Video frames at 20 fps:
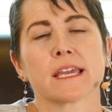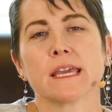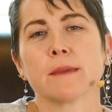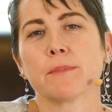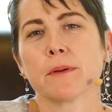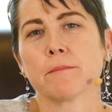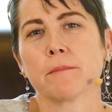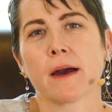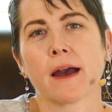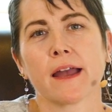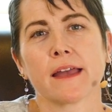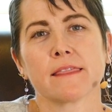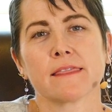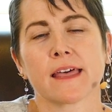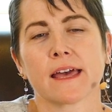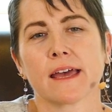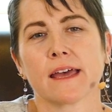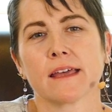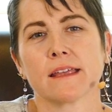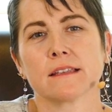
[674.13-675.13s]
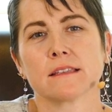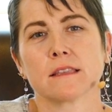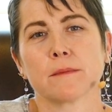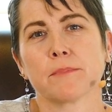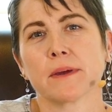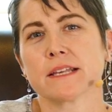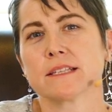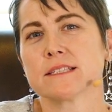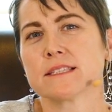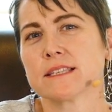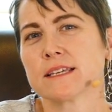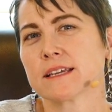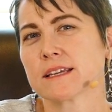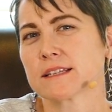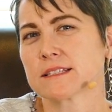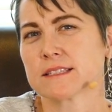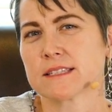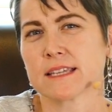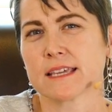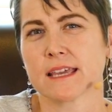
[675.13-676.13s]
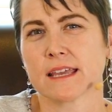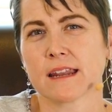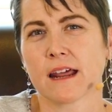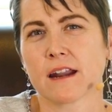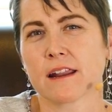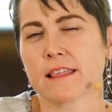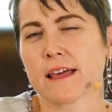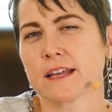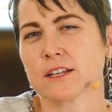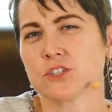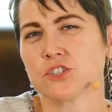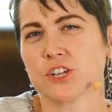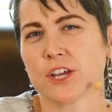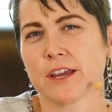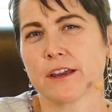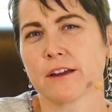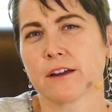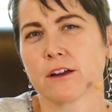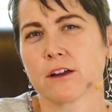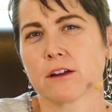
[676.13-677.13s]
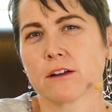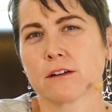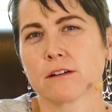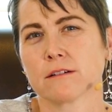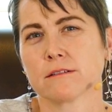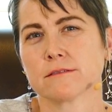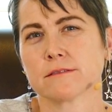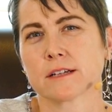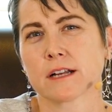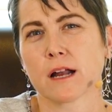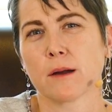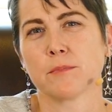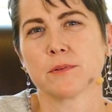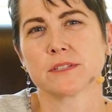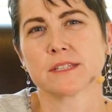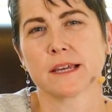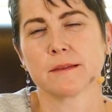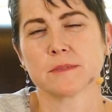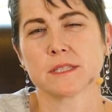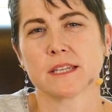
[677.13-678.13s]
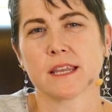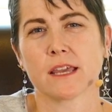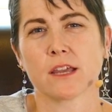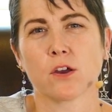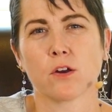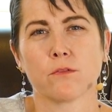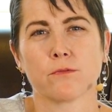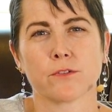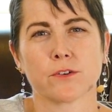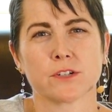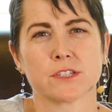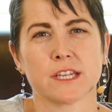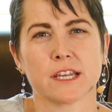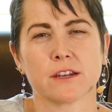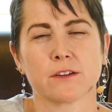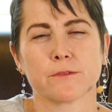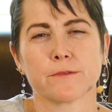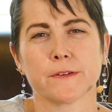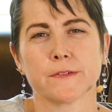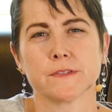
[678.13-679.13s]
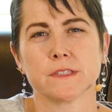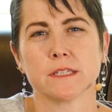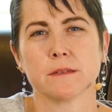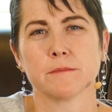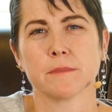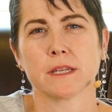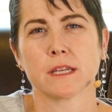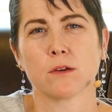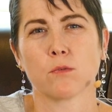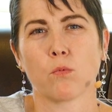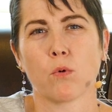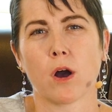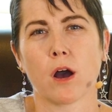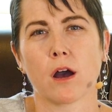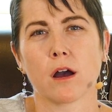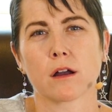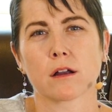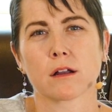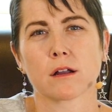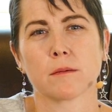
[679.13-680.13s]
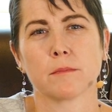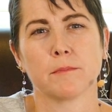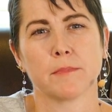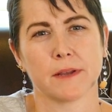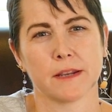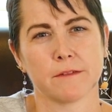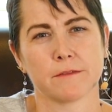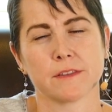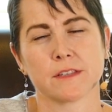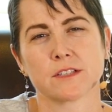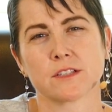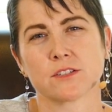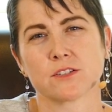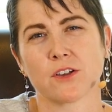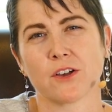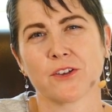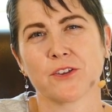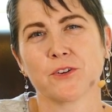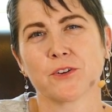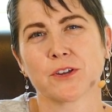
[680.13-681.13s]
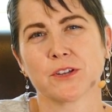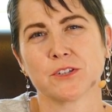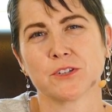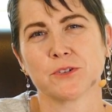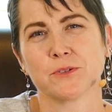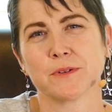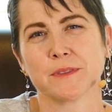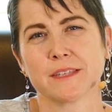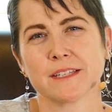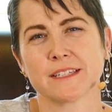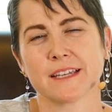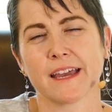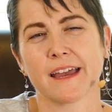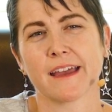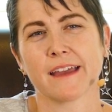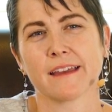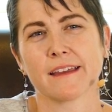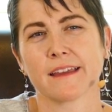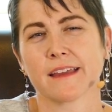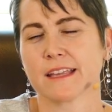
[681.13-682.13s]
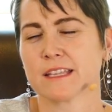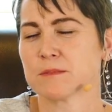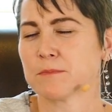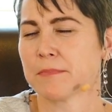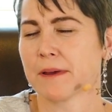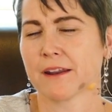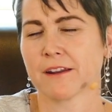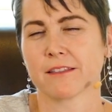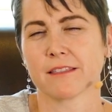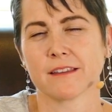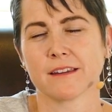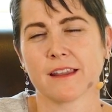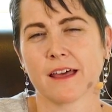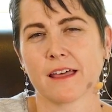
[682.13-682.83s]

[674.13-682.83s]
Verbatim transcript: keep in mind that the best thing is to get out of that chair a couple times a day, go for a 10 or 15 minute walk. But if this is all you can do in the day, it's better than